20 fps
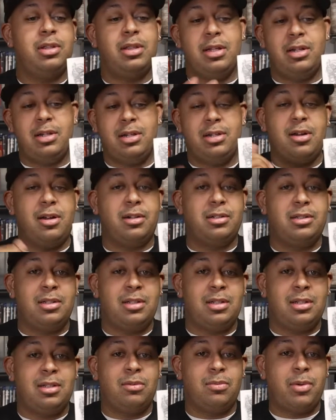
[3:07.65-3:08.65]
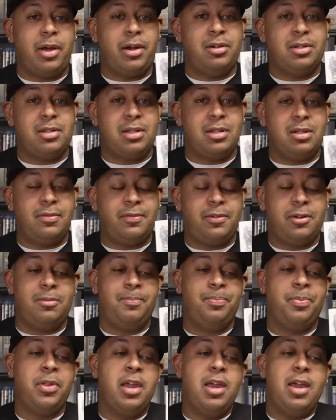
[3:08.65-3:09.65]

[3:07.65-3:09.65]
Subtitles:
they did talk to the writers of this film.